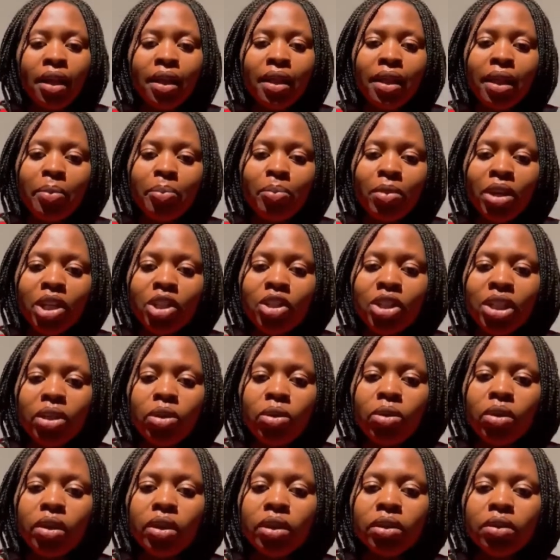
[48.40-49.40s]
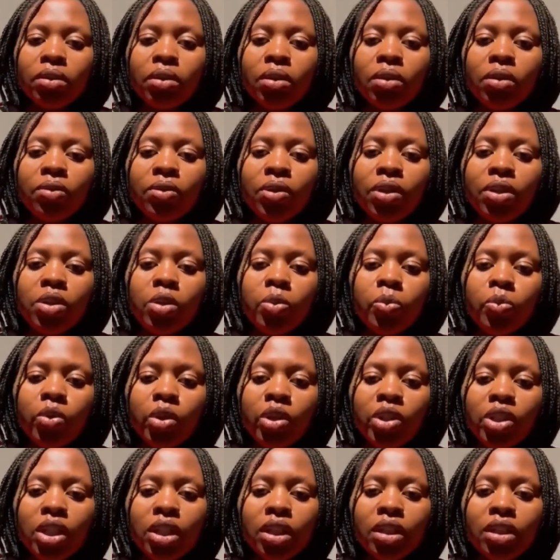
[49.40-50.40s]
The major goal of this
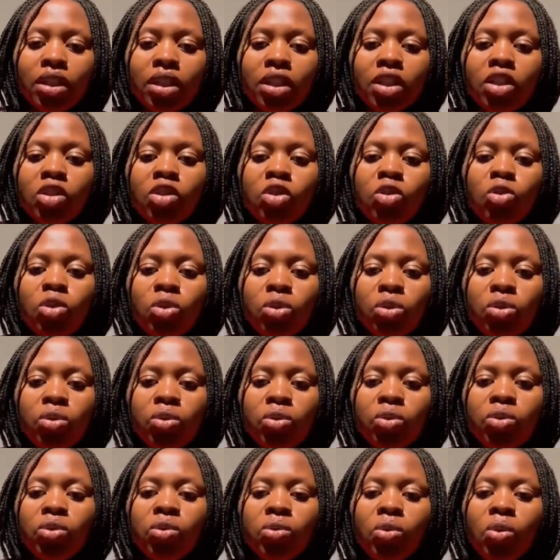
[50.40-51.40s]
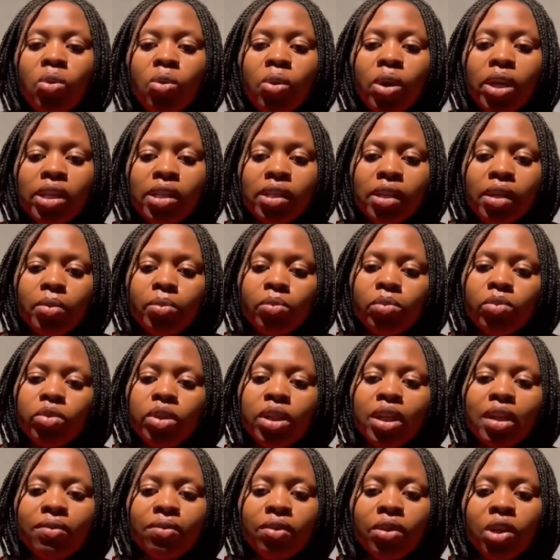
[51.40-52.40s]
project is to use OSM
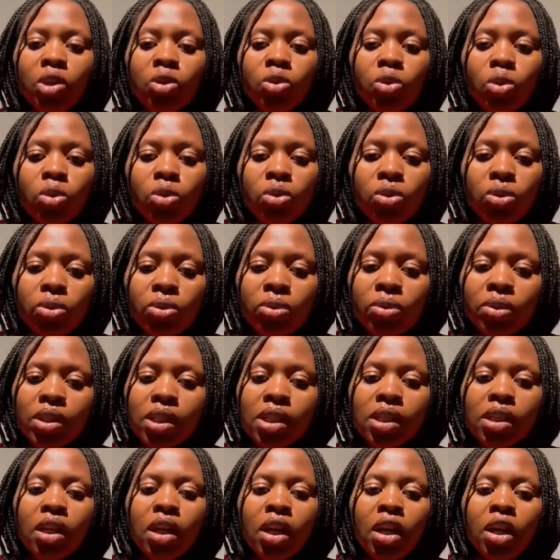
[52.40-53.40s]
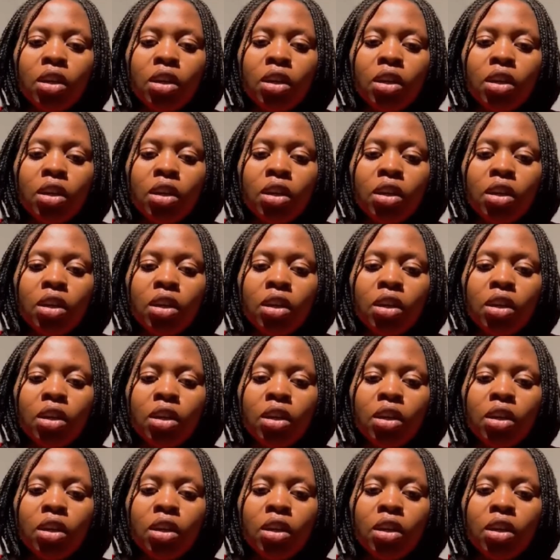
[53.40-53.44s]
navigation tools